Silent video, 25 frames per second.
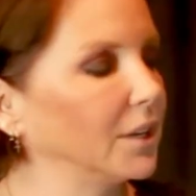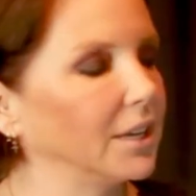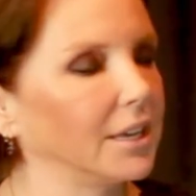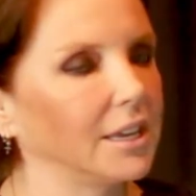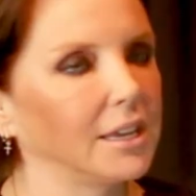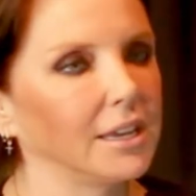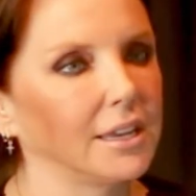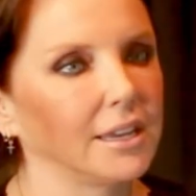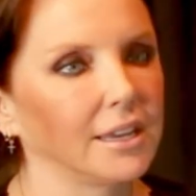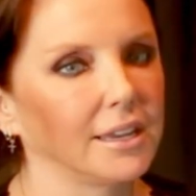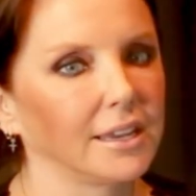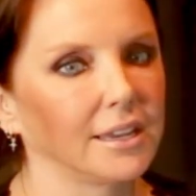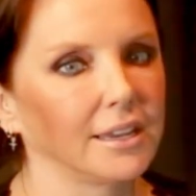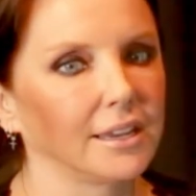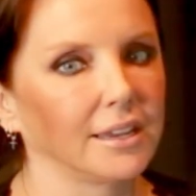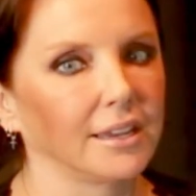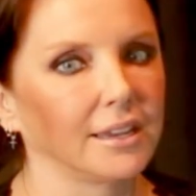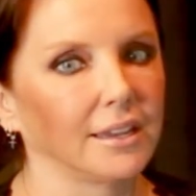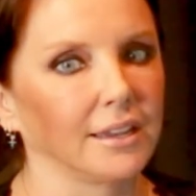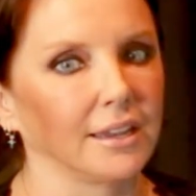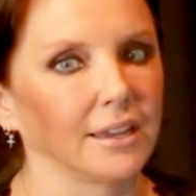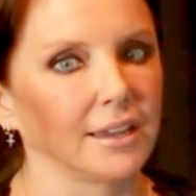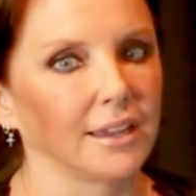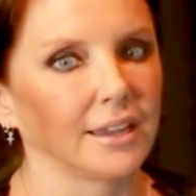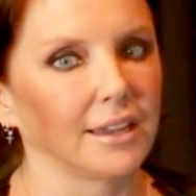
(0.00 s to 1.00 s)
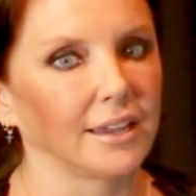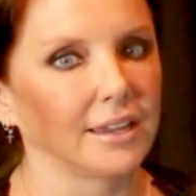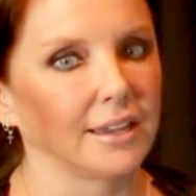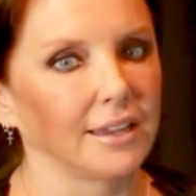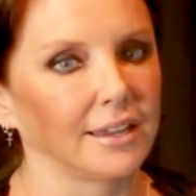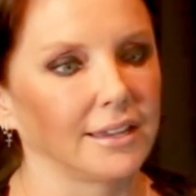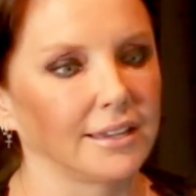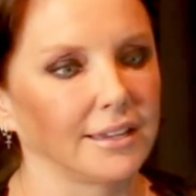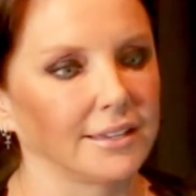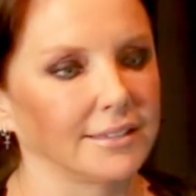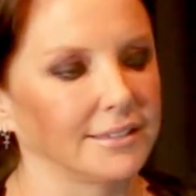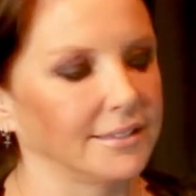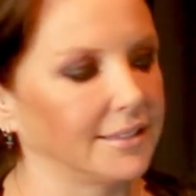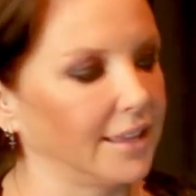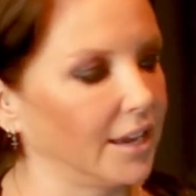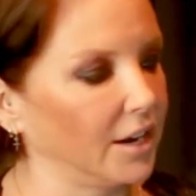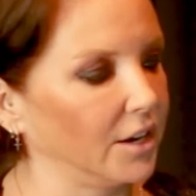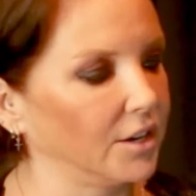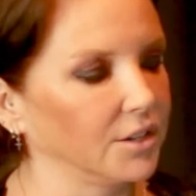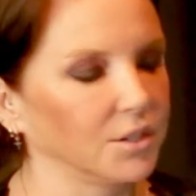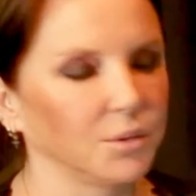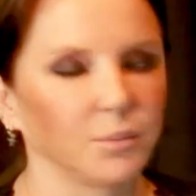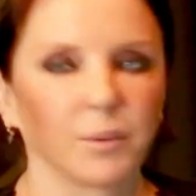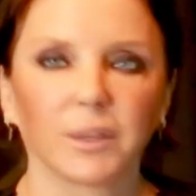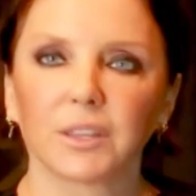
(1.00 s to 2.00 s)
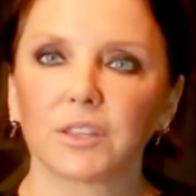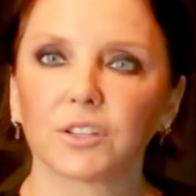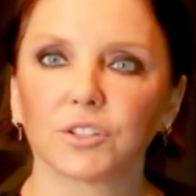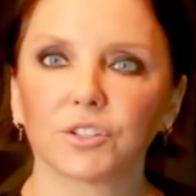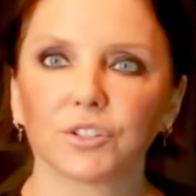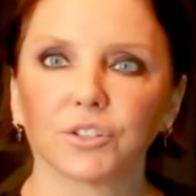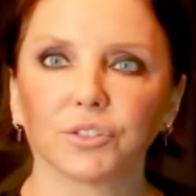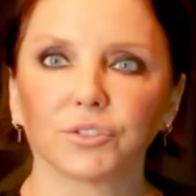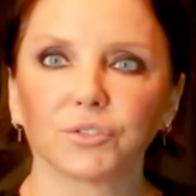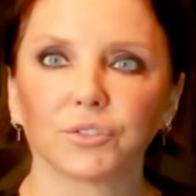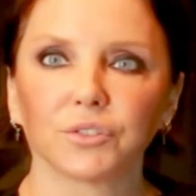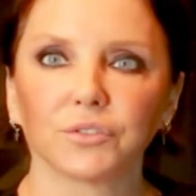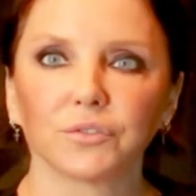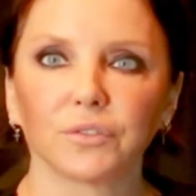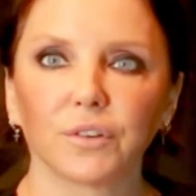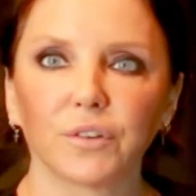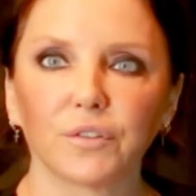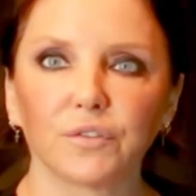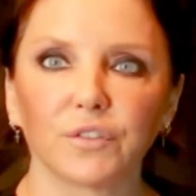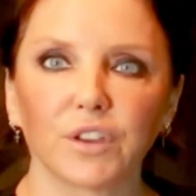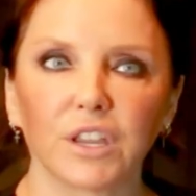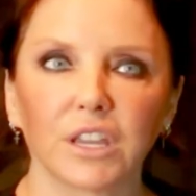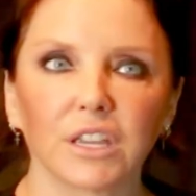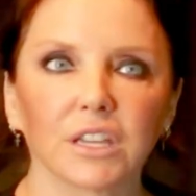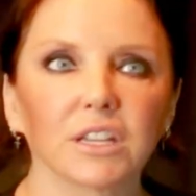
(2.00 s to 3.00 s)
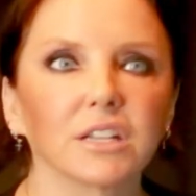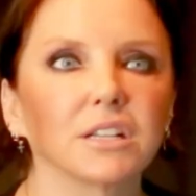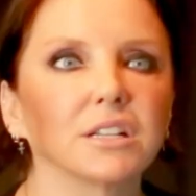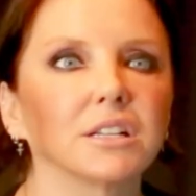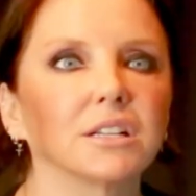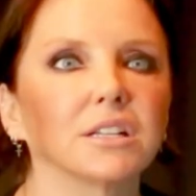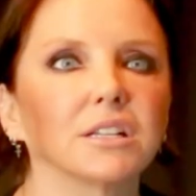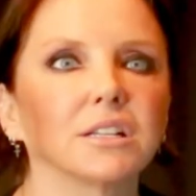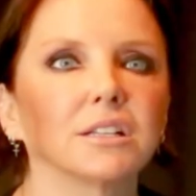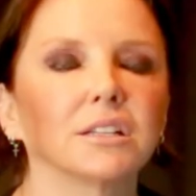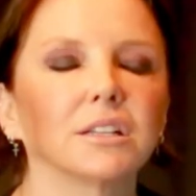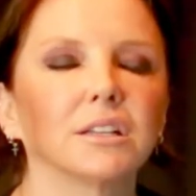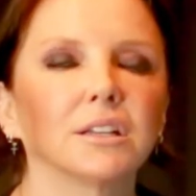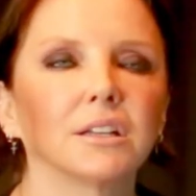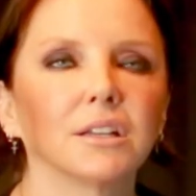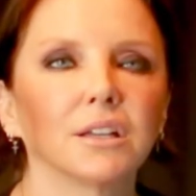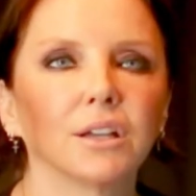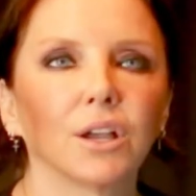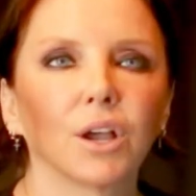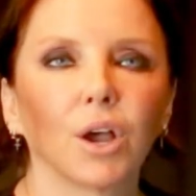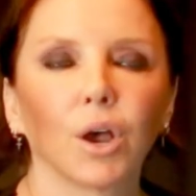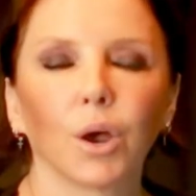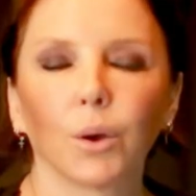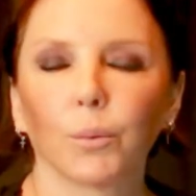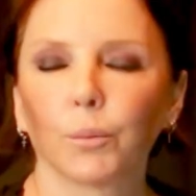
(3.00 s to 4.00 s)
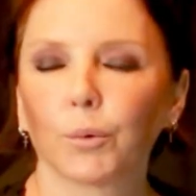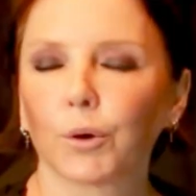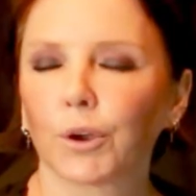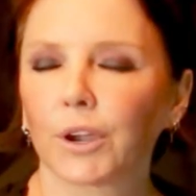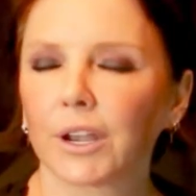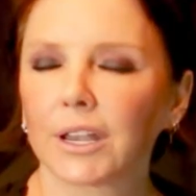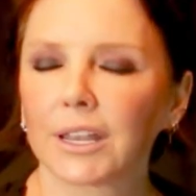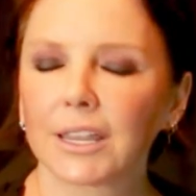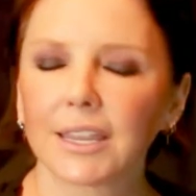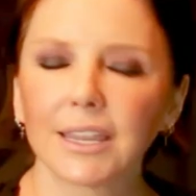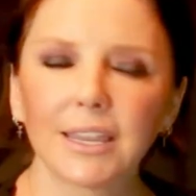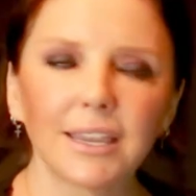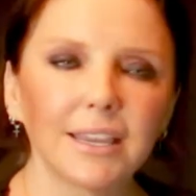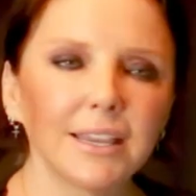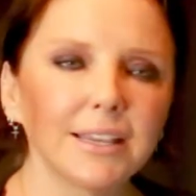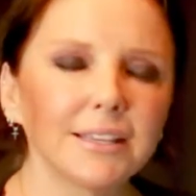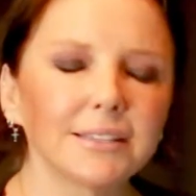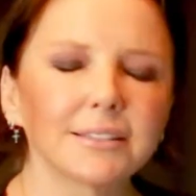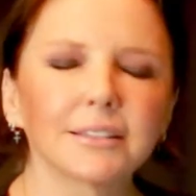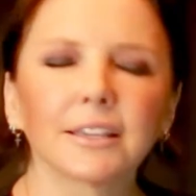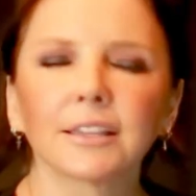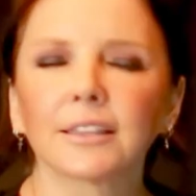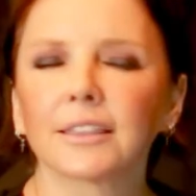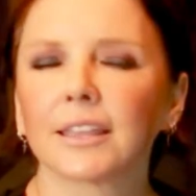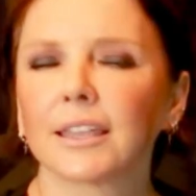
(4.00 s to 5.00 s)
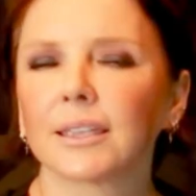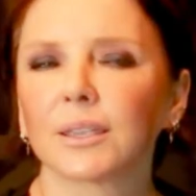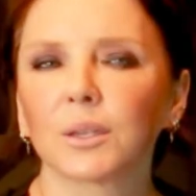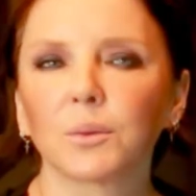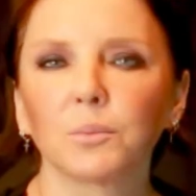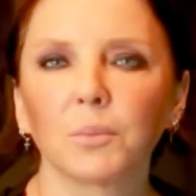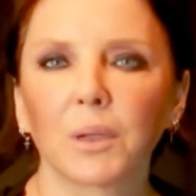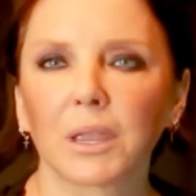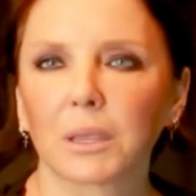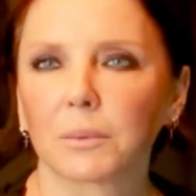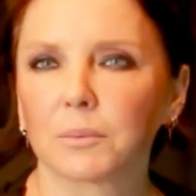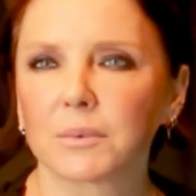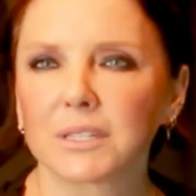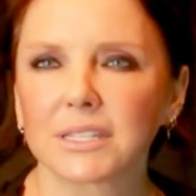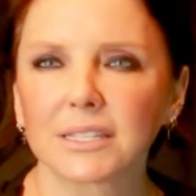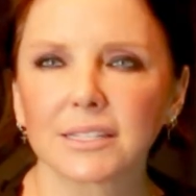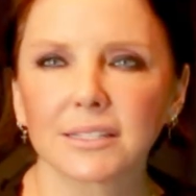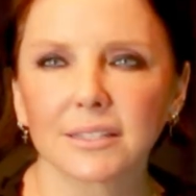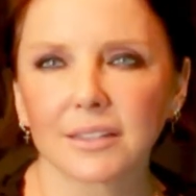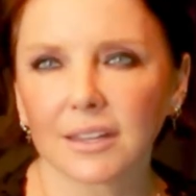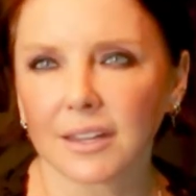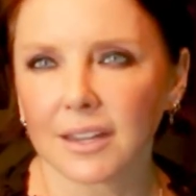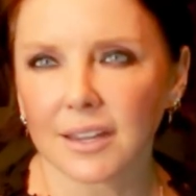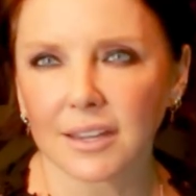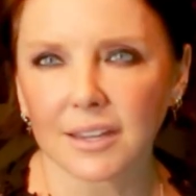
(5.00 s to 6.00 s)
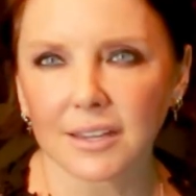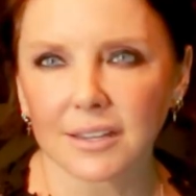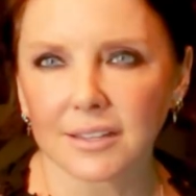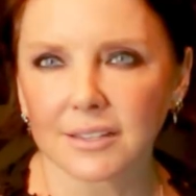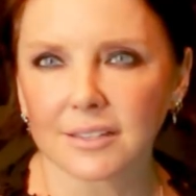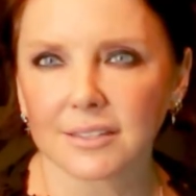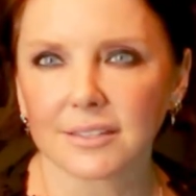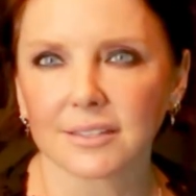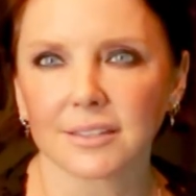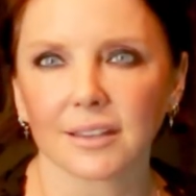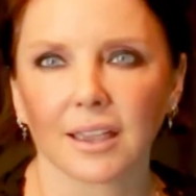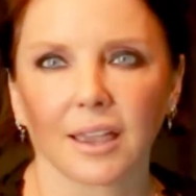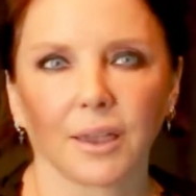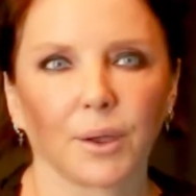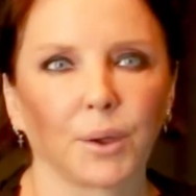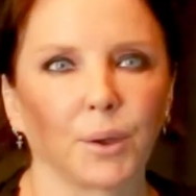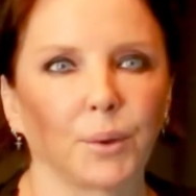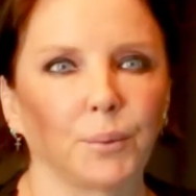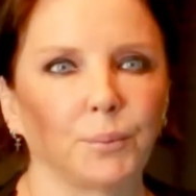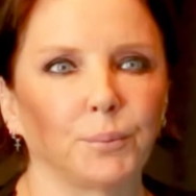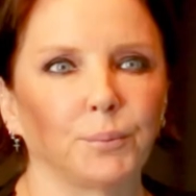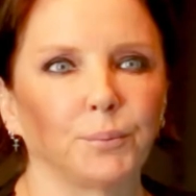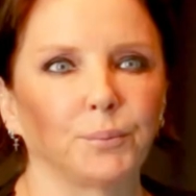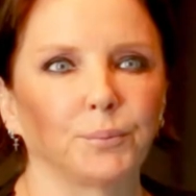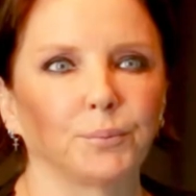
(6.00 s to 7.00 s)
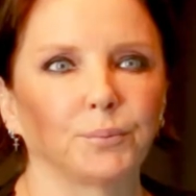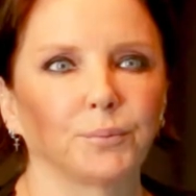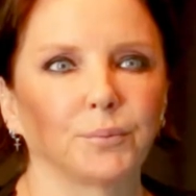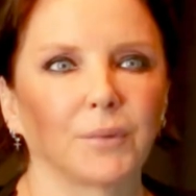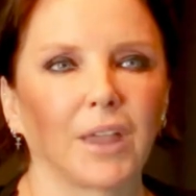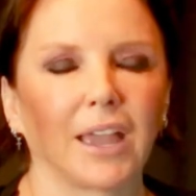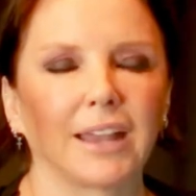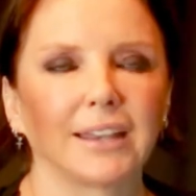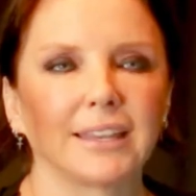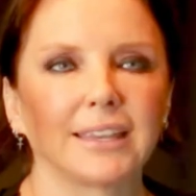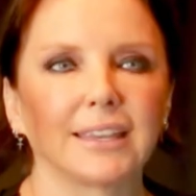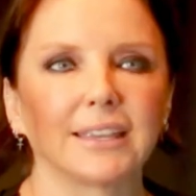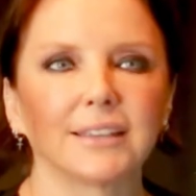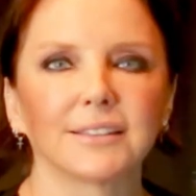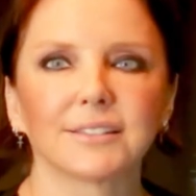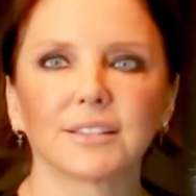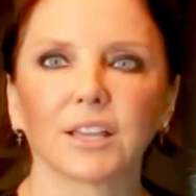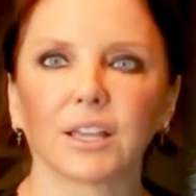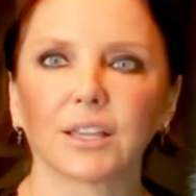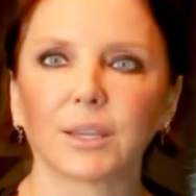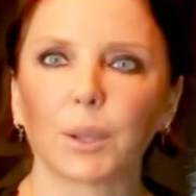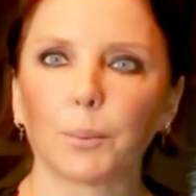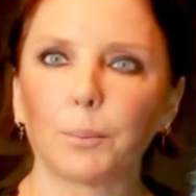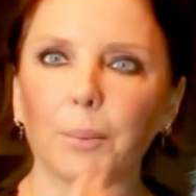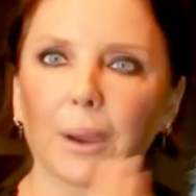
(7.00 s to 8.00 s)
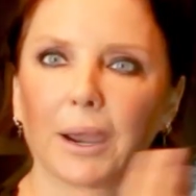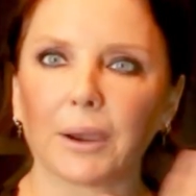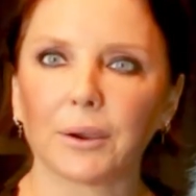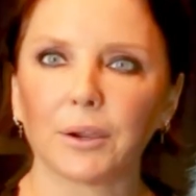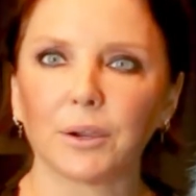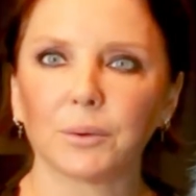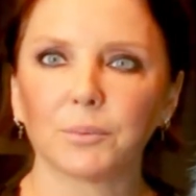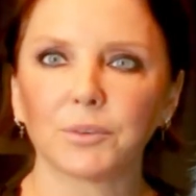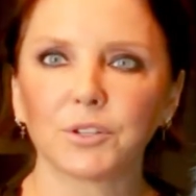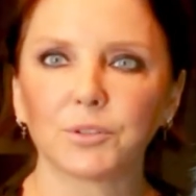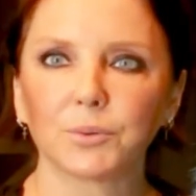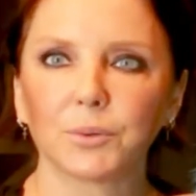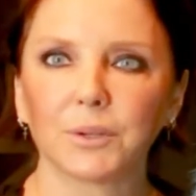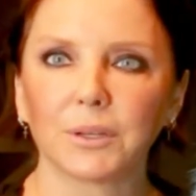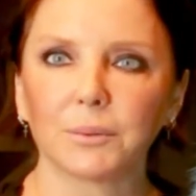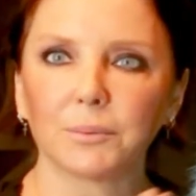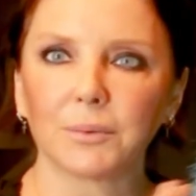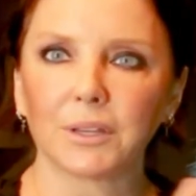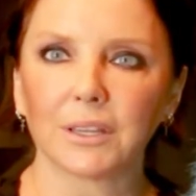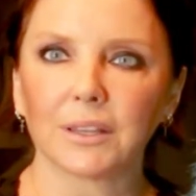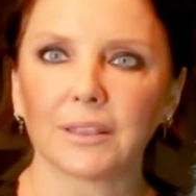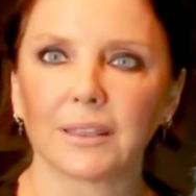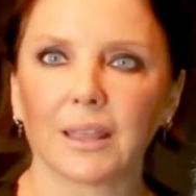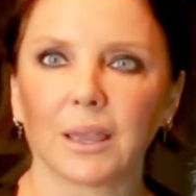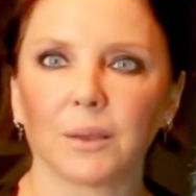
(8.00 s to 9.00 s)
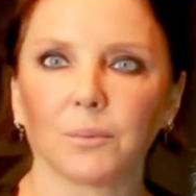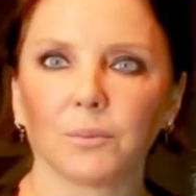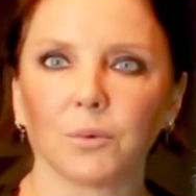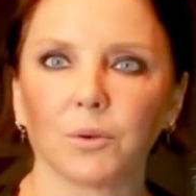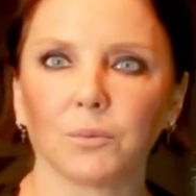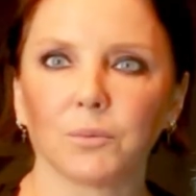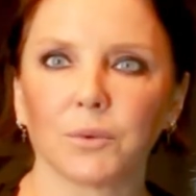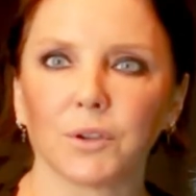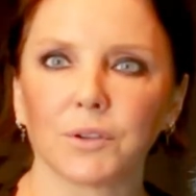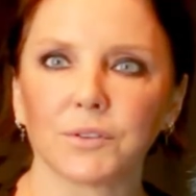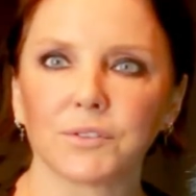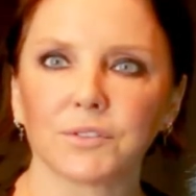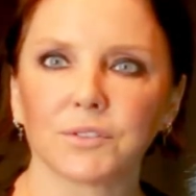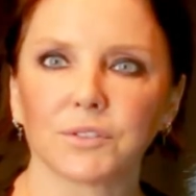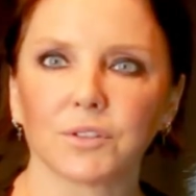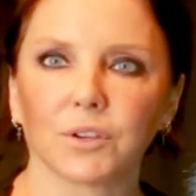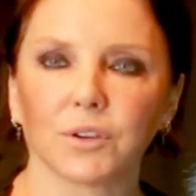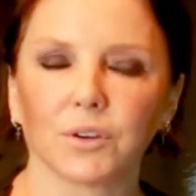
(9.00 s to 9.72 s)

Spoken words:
He is there to make the children feel more at ease, like they can make mistakes, and he's like a barrier between me and them almost.